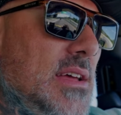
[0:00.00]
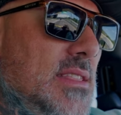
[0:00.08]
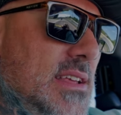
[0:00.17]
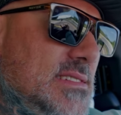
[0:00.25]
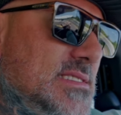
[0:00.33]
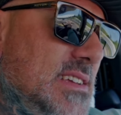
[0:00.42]

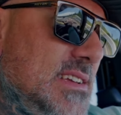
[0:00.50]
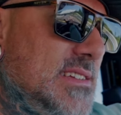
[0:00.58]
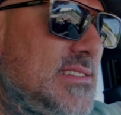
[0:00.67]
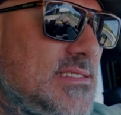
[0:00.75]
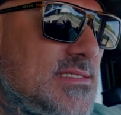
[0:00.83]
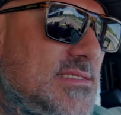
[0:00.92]
This
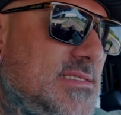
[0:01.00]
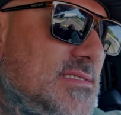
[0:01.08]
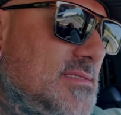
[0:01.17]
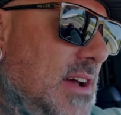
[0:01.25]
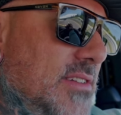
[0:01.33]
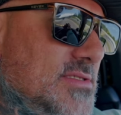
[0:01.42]
is
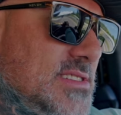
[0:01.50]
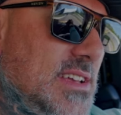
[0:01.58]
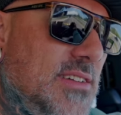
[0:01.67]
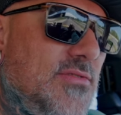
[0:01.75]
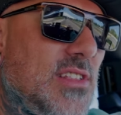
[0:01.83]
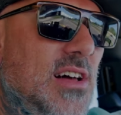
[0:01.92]
obviously
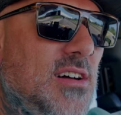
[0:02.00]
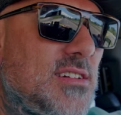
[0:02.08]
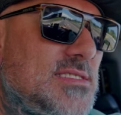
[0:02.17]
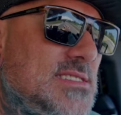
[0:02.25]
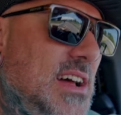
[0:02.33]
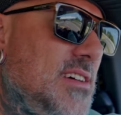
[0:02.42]
a vlog
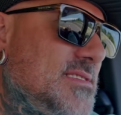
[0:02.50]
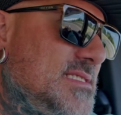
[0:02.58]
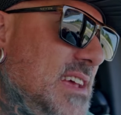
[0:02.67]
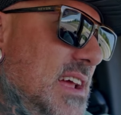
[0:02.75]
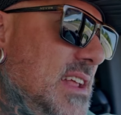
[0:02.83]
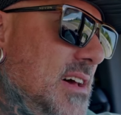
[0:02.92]
style
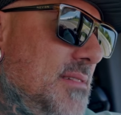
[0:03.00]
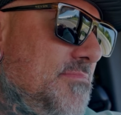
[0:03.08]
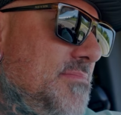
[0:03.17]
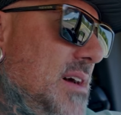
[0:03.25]
setup.